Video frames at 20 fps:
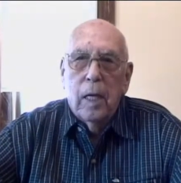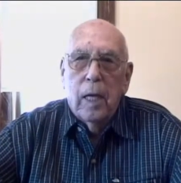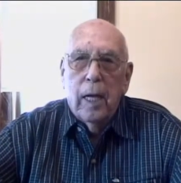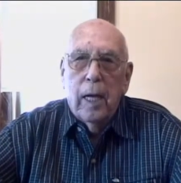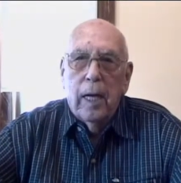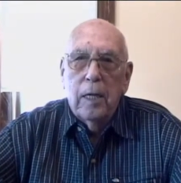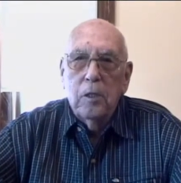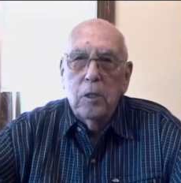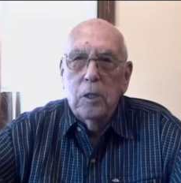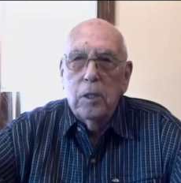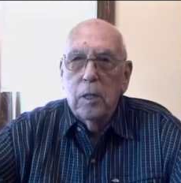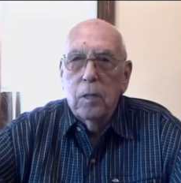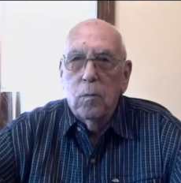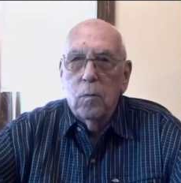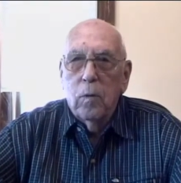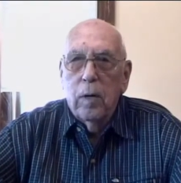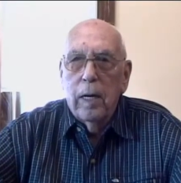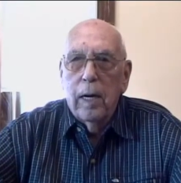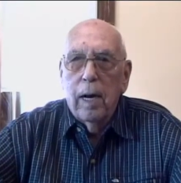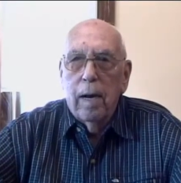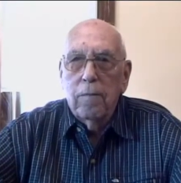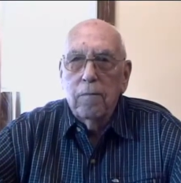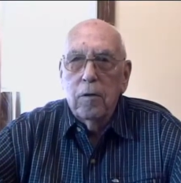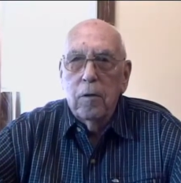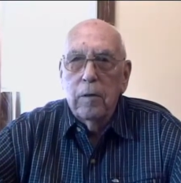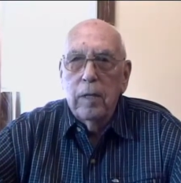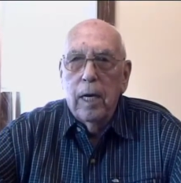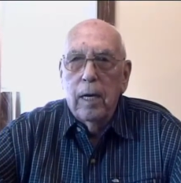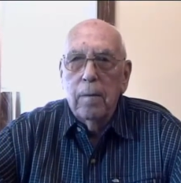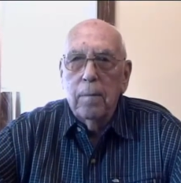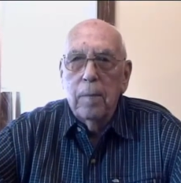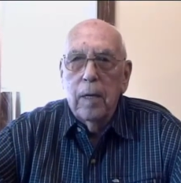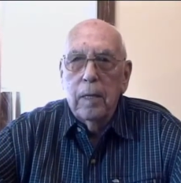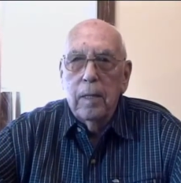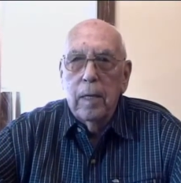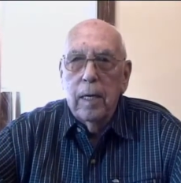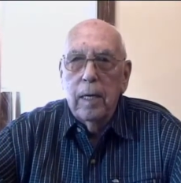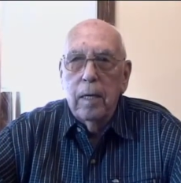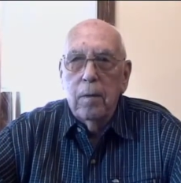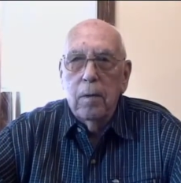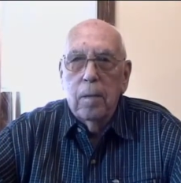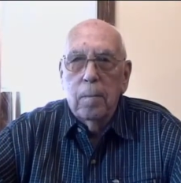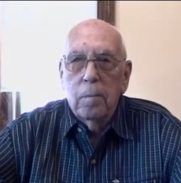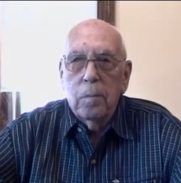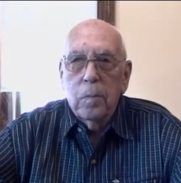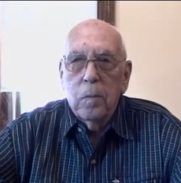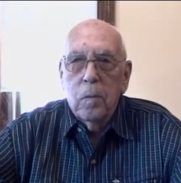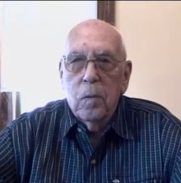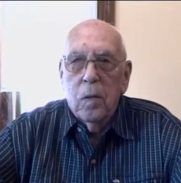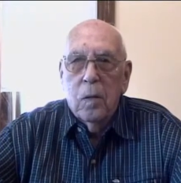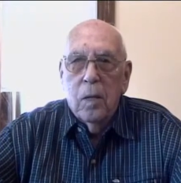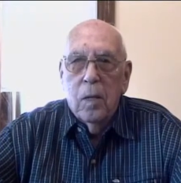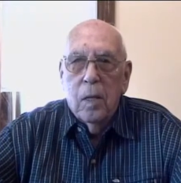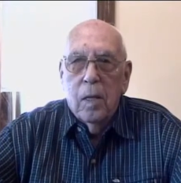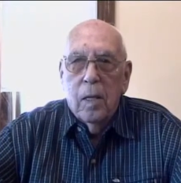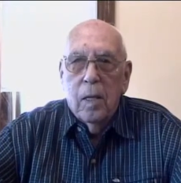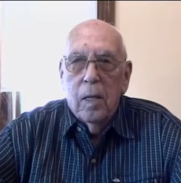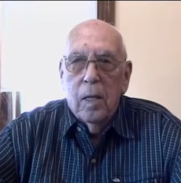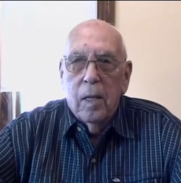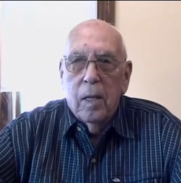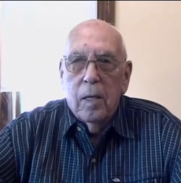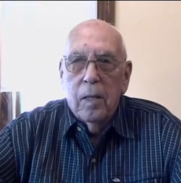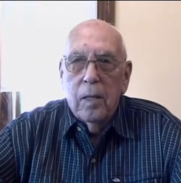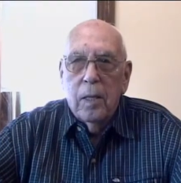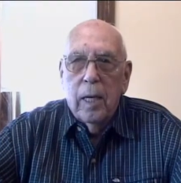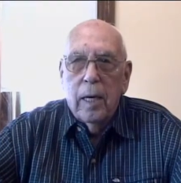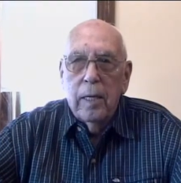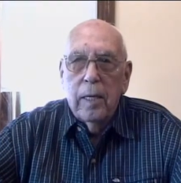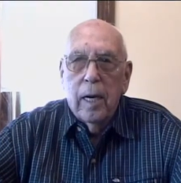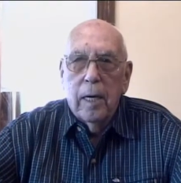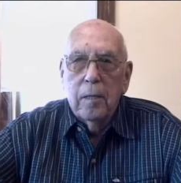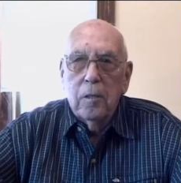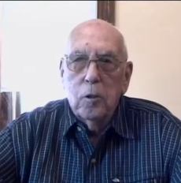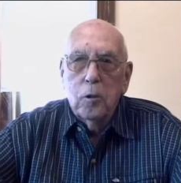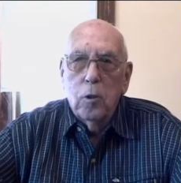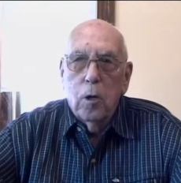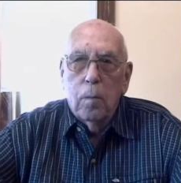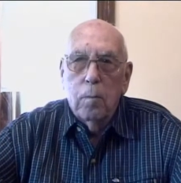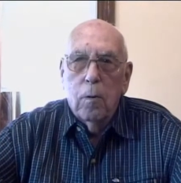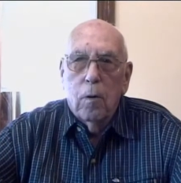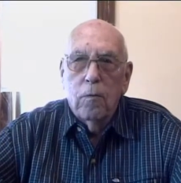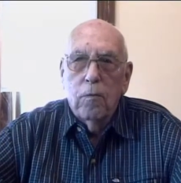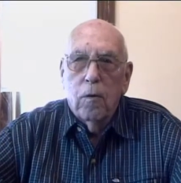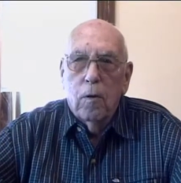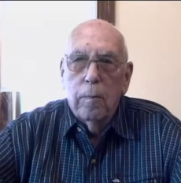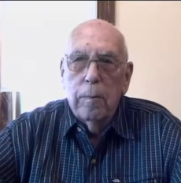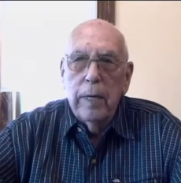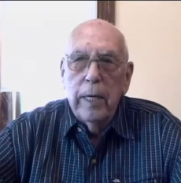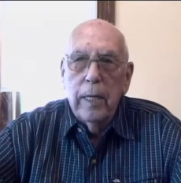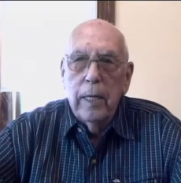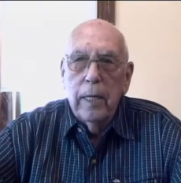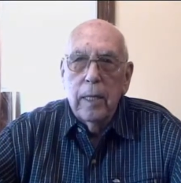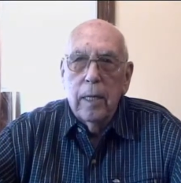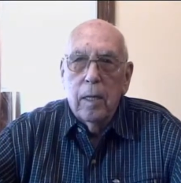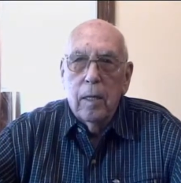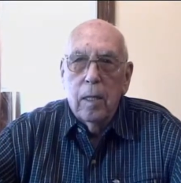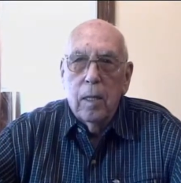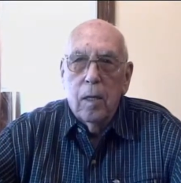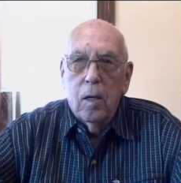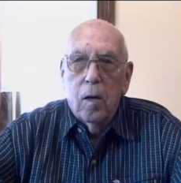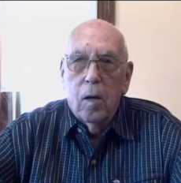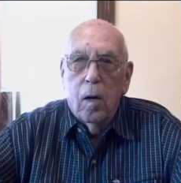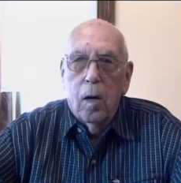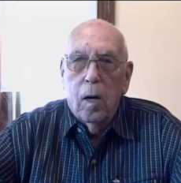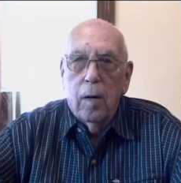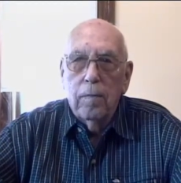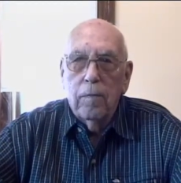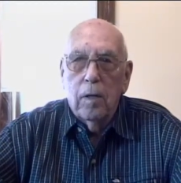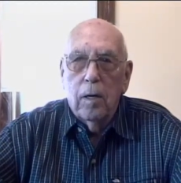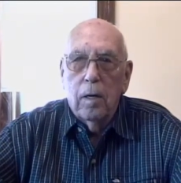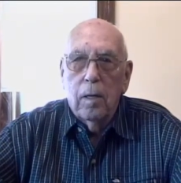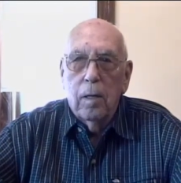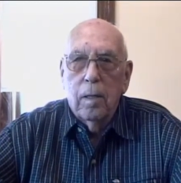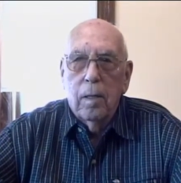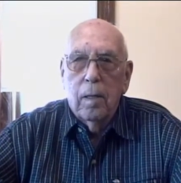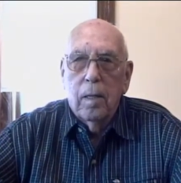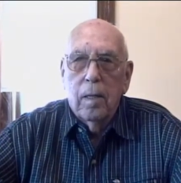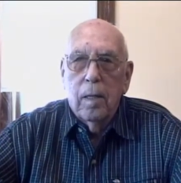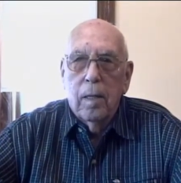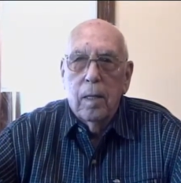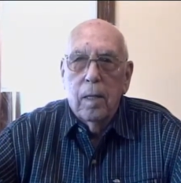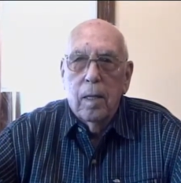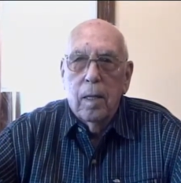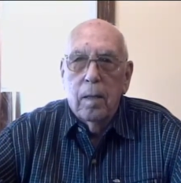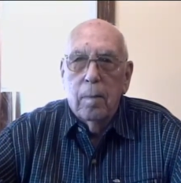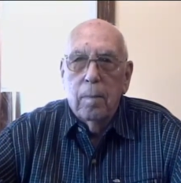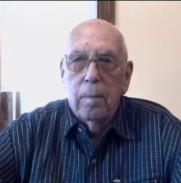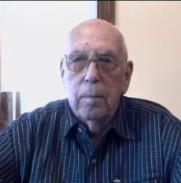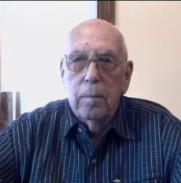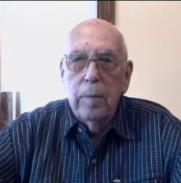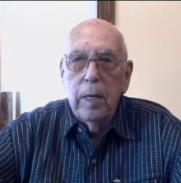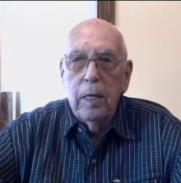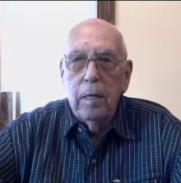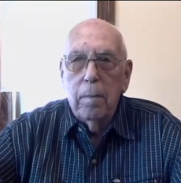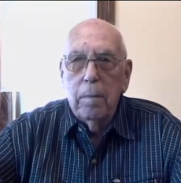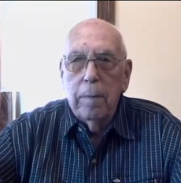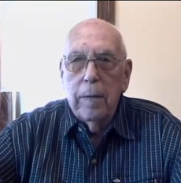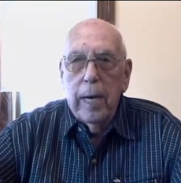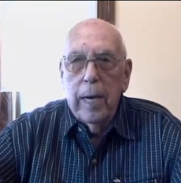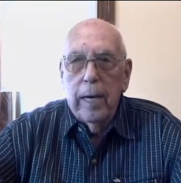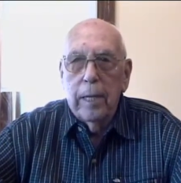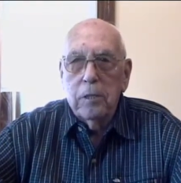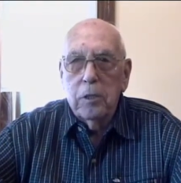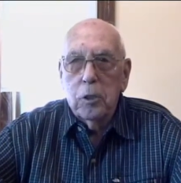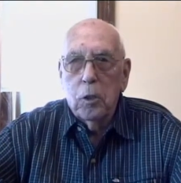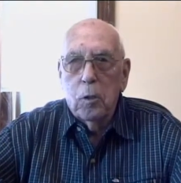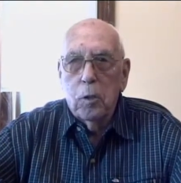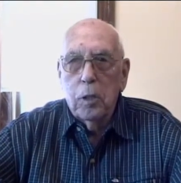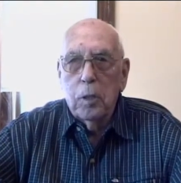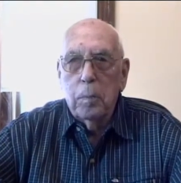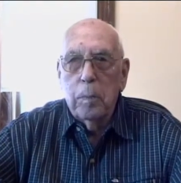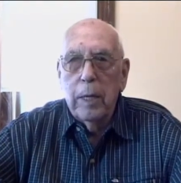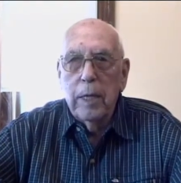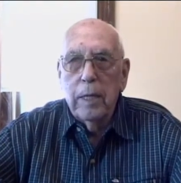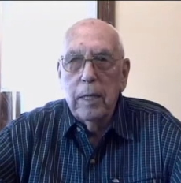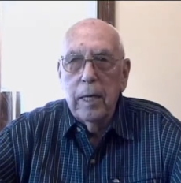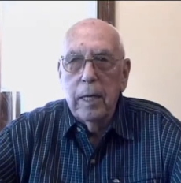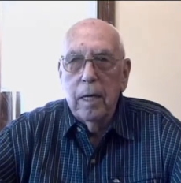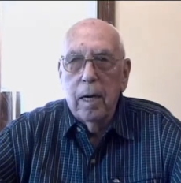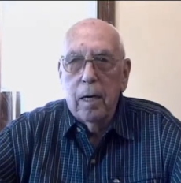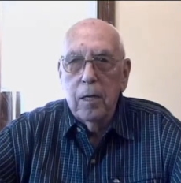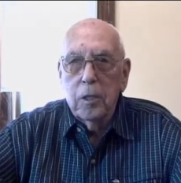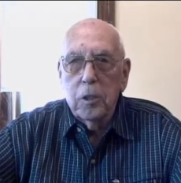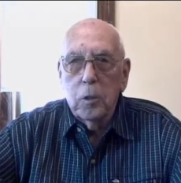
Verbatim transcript: adjutant went after them, and they got in trouble for being off their beaten path, so to speak, in our